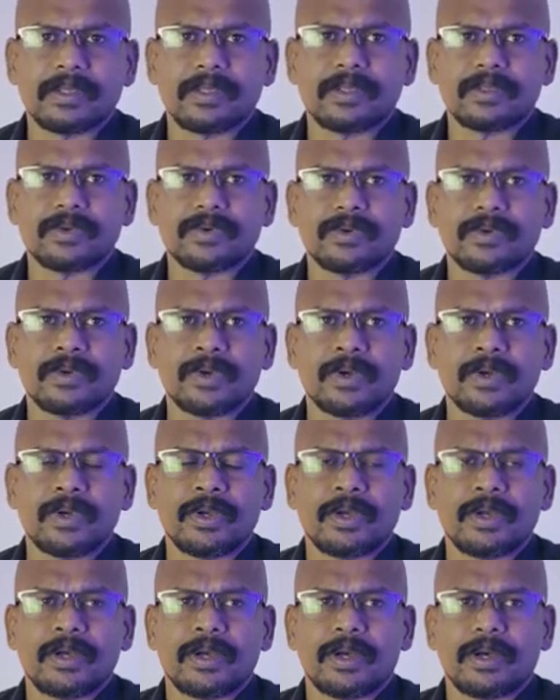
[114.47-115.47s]
no,
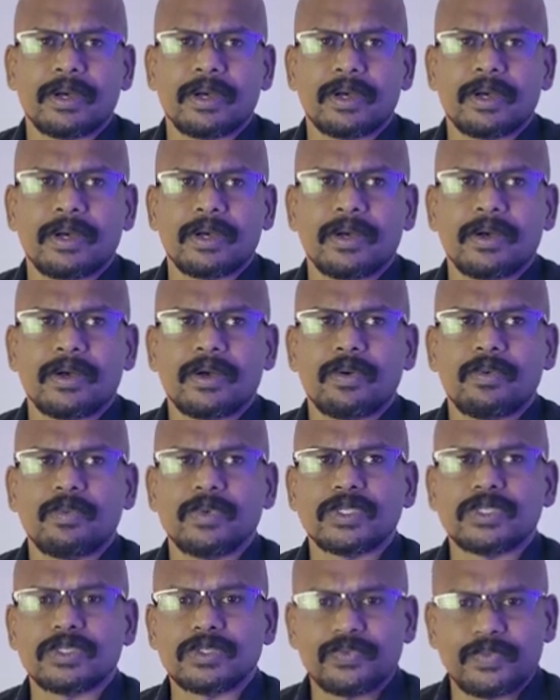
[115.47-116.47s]

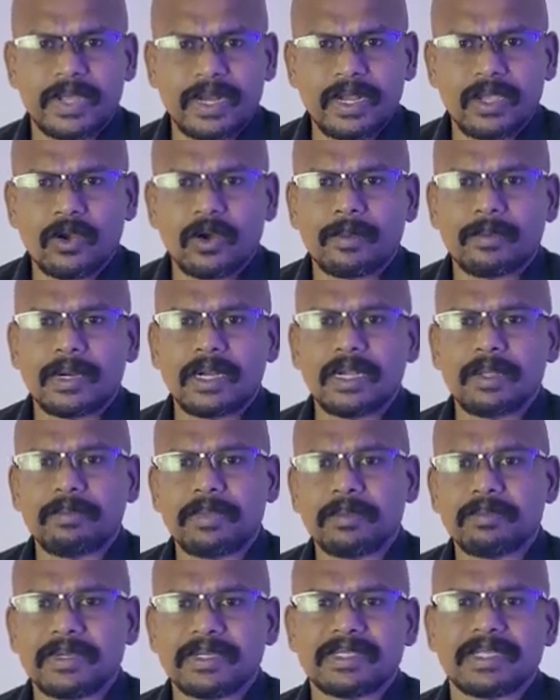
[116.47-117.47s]
which is very commonly
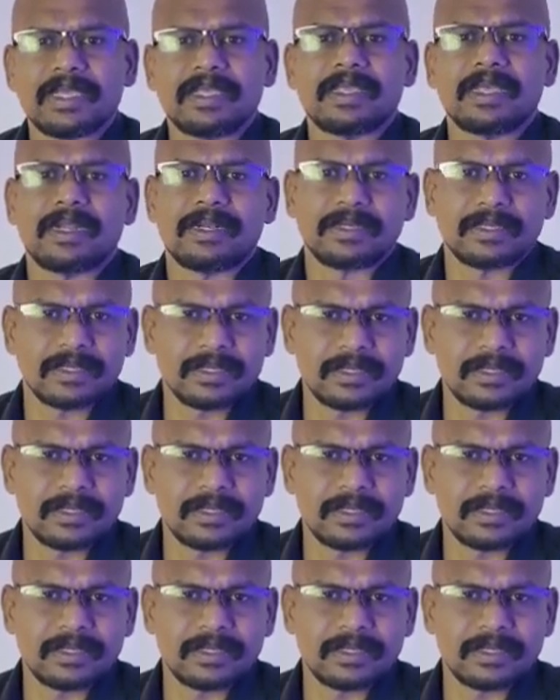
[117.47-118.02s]
people say that